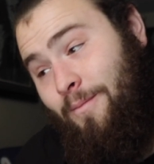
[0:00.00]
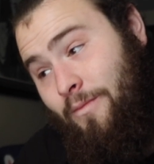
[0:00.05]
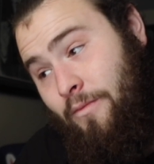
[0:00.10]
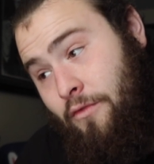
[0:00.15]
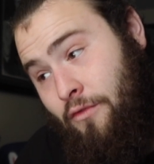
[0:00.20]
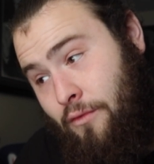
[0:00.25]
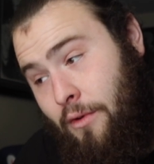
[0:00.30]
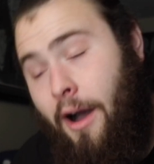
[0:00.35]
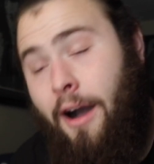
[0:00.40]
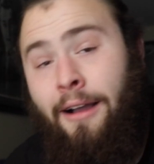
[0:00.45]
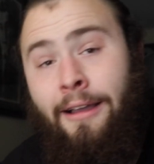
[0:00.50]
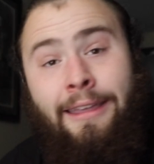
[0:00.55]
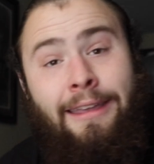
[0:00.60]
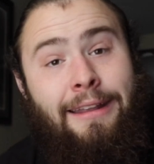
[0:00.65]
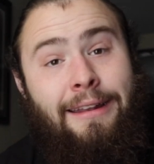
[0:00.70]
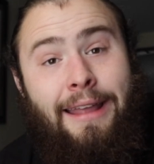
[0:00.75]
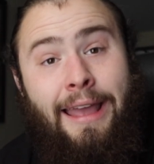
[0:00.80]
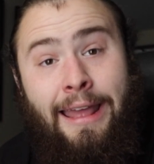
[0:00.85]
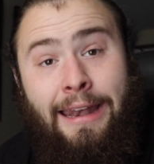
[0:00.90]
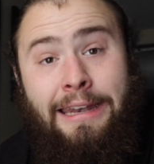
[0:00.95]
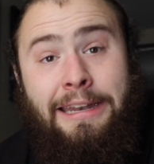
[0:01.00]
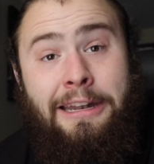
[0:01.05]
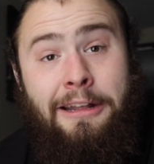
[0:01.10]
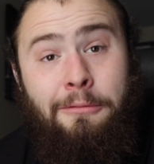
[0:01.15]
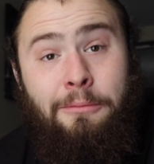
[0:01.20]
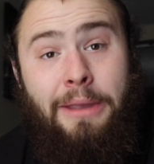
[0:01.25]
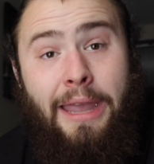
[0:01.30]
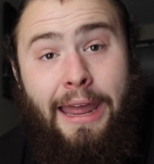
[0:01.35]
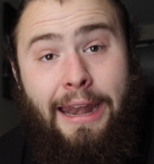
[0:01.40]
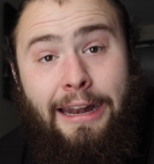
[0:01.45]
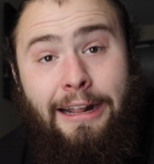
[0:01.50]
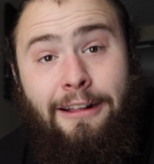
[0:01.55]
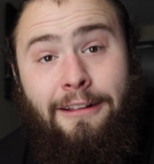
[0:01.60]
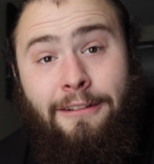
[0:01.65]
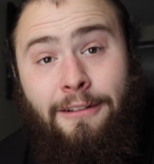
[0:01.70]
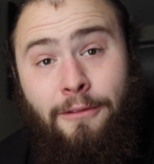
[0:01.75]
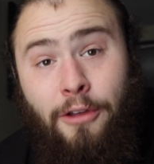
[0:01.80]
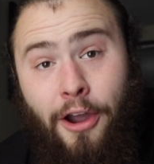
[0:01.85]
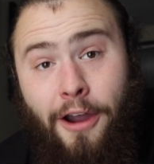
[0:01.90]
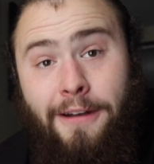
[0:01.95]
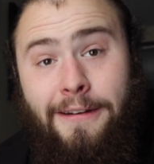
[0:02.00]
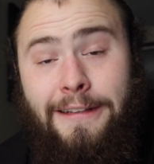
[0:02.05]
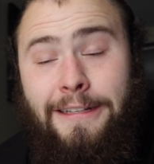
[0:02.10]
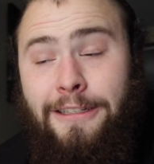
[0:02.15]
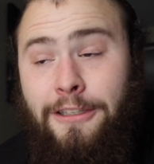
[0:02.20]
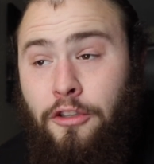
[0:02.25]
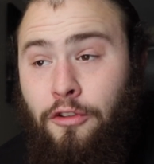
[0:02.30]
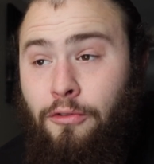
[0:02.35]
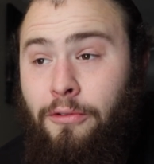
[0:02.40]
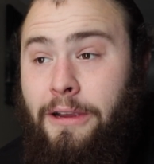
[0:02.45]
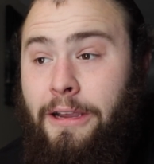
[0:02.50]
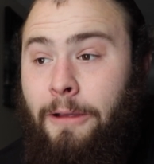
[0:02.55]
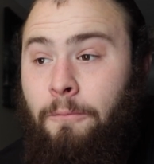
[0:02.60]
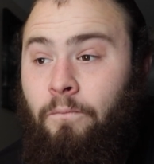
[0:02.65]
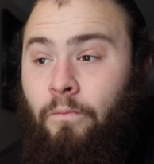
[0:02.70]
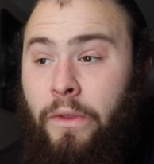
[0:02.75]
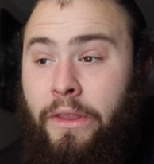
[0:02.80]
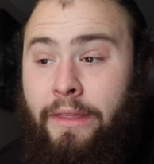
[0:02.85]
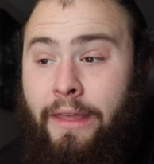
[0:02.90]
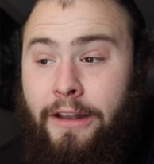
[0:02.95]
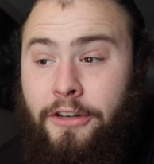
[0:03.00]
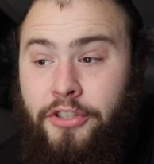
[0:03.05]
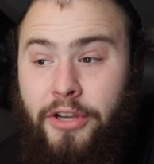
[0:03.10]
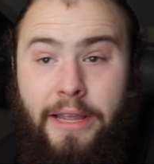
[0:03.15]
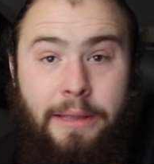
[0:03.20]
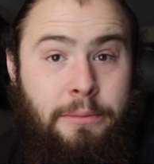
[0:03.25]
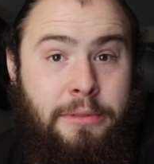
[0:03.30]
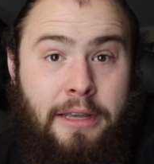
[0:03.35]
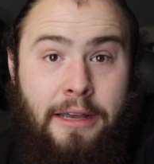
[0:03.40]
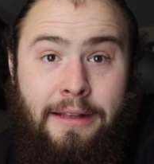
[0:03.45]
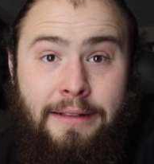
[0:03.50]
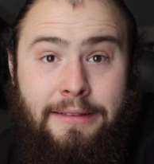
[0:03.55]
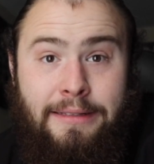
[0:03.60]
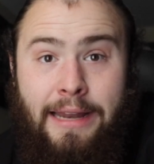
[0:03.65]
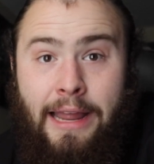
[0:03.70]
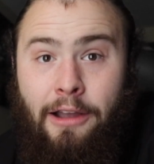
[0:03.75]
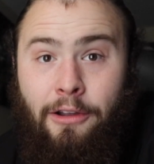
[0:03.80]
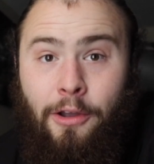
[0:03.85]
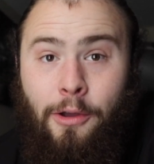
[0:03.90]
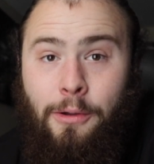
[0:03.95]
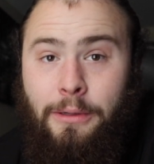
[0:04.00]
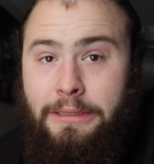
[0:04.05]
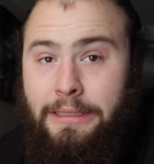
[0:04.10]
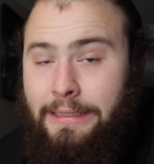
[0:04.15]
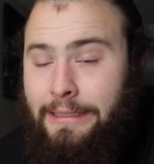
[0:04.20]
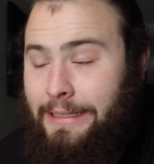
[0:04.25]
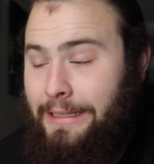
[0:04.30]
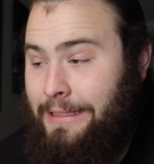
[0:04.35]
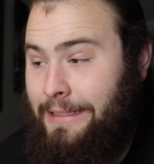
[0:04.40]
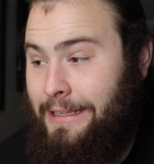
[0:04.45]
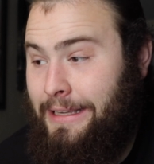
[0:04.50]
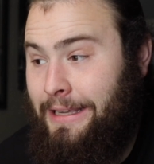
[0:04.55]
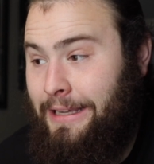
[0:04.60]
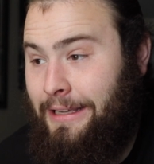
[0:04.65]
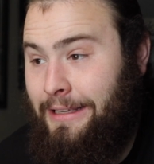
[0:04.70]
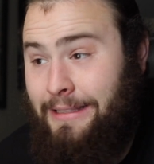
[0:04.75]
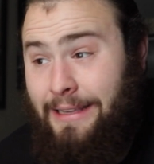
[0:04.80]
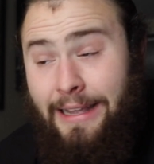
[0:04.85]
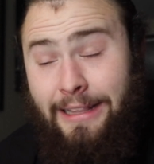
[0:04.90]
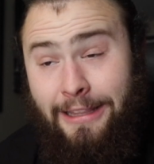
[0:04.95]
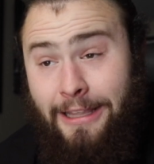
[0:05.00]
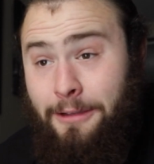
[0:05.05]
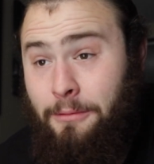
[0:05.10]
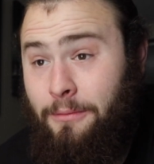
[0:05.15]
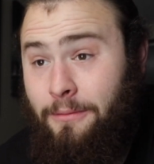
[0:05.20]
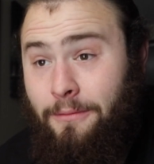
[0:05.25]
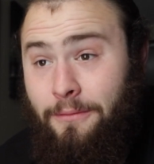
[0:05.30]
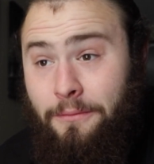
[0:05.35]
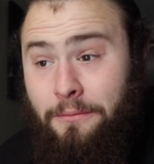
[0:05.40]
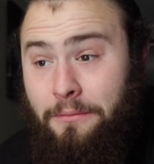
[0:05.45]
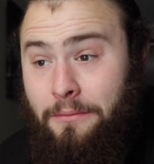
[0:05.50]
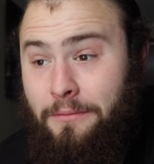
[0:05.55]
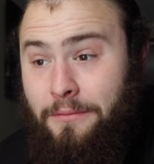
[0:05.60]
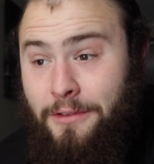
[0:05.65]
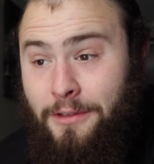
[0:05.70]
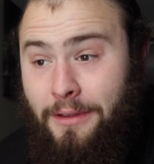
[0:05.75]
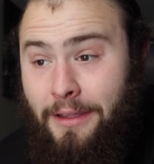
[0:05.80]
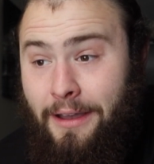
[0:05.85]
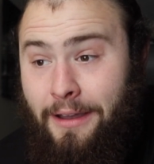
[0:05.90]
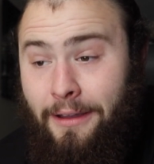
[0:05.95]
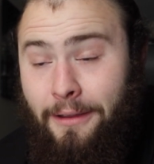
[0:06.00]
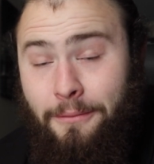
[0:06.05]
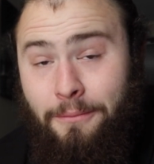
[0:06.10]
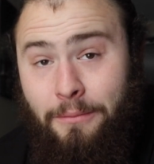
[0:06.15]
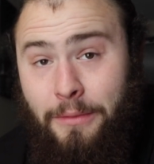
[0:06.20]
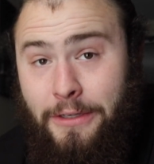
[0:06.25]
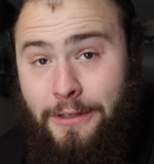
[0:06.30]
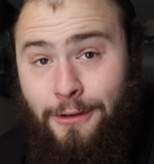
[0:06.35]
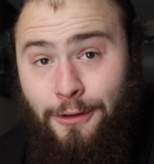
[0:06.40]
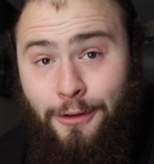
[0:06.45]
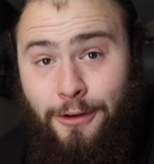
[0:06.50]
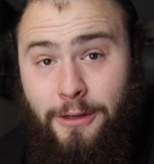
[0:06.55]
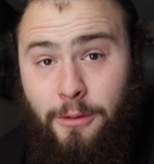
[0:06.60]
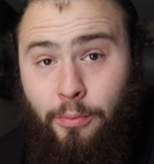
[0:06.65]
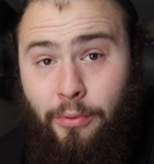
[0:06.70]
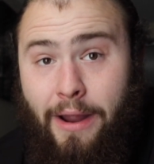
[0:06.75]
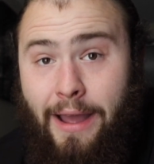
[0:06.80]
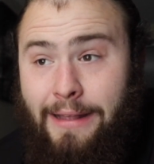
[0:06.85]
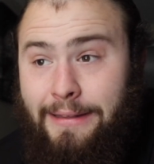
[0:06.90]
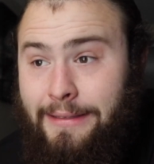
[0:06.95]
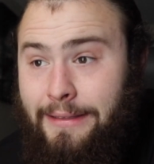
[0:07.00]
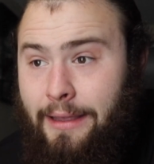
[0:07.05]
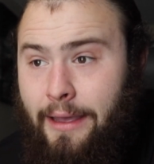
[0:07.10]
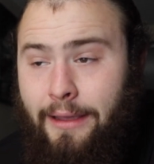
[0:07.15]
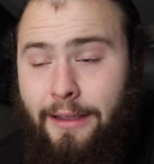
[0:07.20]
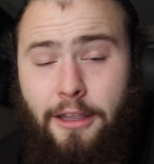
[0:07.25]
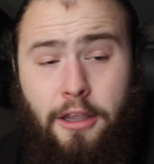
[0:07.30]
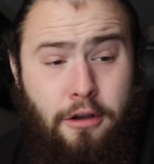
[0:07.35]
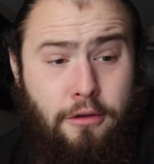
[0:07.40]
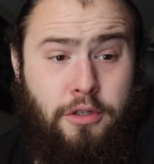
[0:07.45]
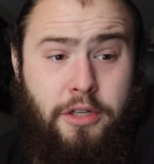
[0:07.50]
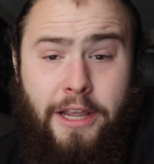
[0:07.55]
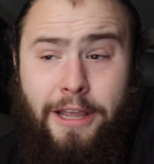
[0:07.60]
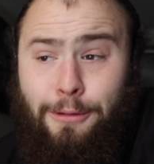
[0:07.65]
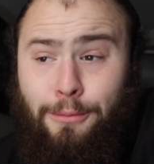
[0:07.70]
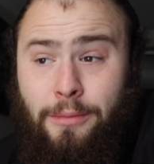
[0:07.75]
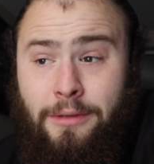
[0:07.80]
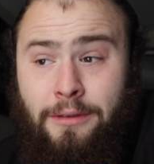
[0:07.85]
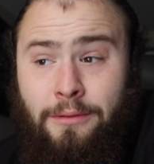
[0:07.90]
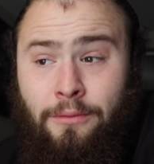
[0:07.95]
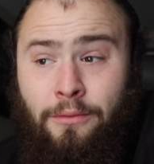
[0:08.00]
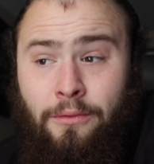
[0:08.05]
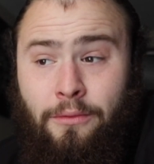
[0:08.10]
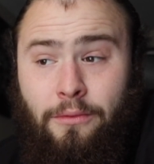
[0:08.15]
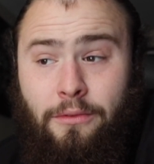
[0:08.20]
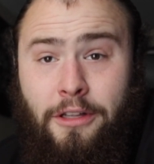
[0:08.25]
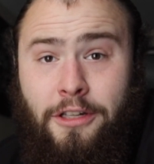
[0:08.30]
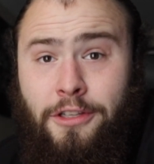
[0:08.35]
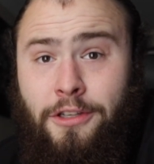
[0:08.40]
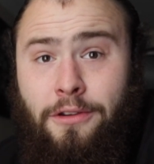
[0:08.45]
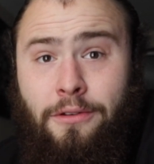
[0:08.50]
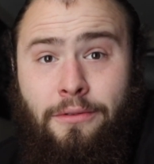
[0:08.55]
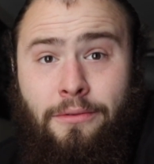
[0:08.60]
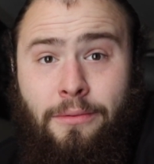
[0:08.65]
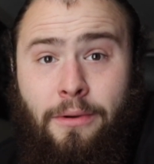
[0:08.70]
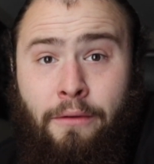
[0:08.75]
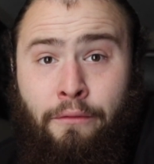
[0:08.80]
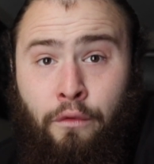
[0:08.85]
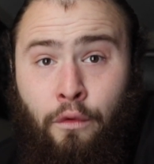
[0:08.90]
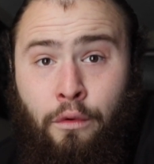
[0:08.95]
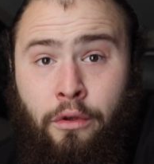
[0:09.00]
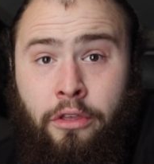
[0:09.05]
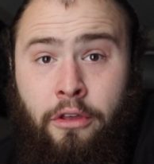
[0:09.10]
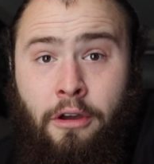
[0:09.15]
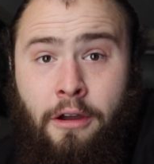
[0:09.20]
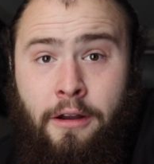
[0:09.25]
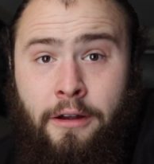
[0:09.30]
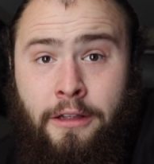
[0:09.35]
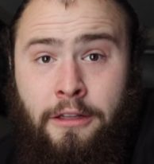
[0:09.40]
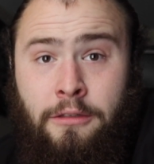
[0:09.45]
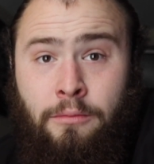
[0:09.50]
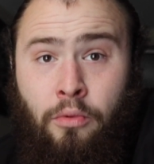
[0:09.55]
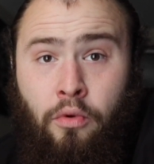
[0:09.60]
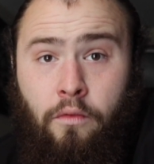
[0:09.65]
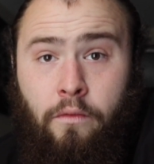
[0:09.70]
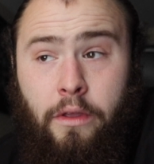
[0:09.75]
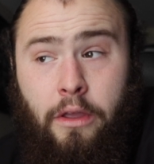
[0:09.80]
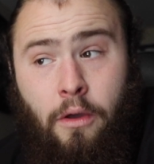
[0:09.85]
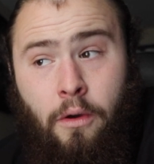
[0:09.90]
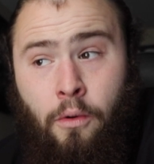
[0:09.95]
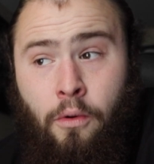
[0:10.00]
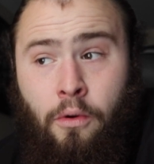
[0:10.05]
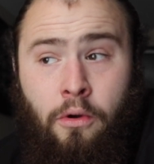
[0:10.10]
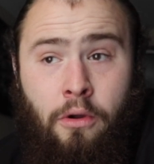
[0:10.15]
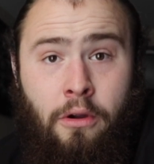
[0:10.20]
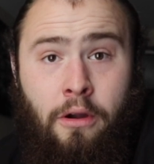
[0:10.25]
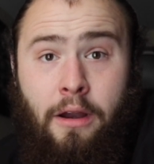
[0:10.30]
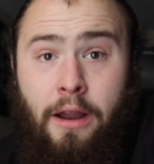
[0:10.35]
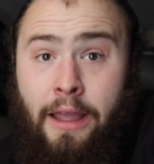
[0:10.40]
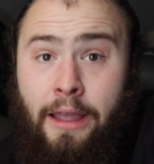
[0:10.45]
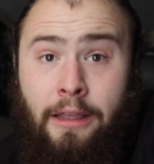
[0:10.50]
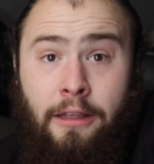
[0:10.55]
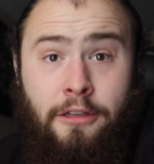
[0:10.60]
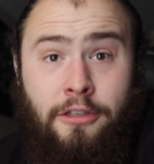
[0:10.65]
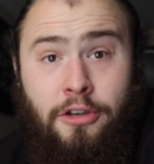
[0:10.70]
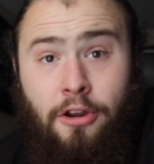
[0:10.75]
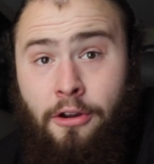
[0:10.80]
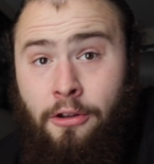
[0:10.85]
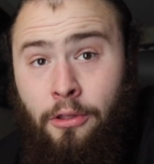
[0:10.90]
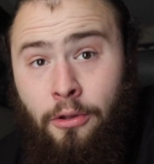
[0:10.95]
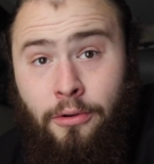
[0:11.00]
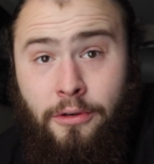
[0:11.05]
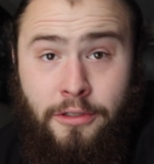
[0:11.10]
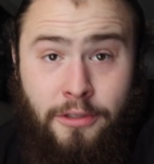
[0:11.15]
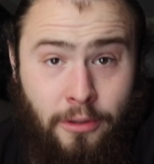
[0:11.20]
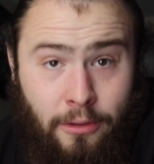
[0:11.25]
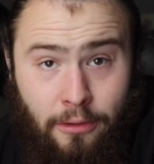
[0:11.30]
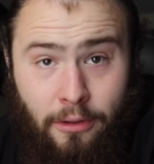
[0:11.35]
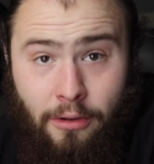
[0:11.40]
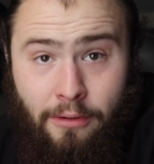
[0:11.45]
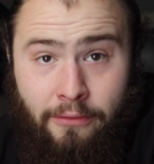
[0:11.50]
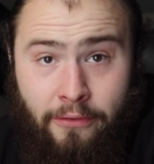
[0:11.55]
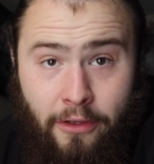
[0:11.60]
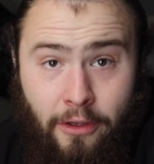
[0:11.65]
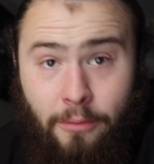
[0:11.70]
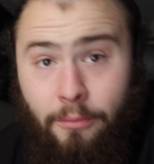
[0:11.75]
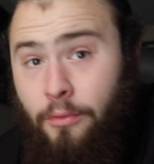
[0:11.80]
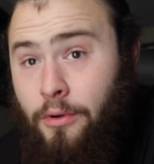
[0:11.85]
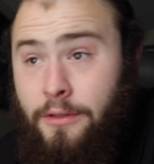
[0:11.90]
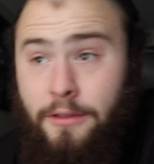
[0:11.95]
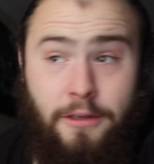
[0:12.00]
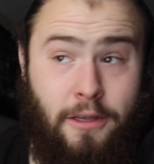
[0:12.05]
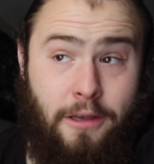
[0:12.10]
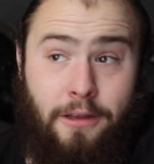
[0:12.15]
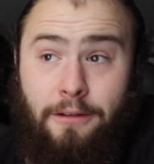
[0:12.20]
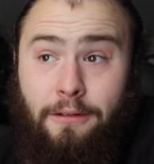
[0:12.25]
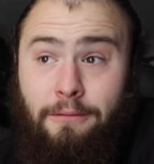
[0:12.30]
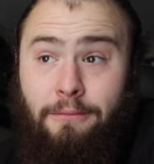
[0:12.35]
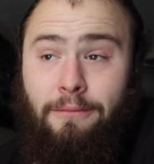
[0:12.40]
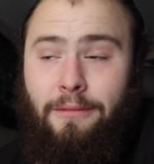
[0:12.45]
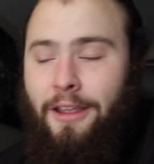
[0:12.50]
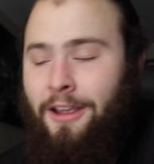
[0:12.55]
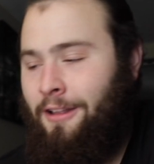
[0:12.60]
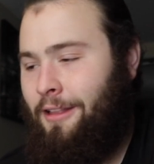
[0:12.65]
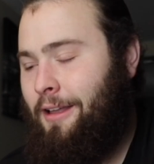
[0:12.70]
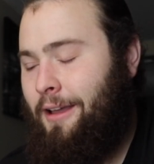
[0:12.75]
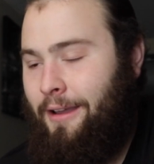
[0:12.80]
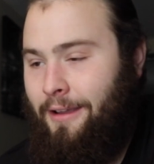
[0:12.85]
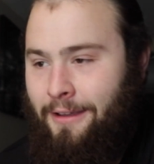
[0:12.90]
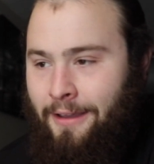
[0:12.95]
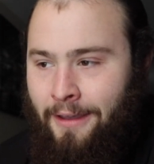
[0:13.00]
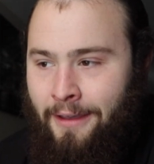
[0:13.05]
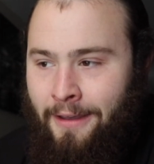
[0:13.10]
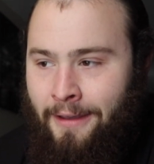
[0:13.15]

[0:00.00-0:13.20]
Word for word: Rocket ended up getting Guardians three and that James Gunn's now going to D C, because I think uh, Mister Chris Pratt's like, yo, James, let's do a fourth Guardians movie or a Star-Lord solo film. What's good? Like,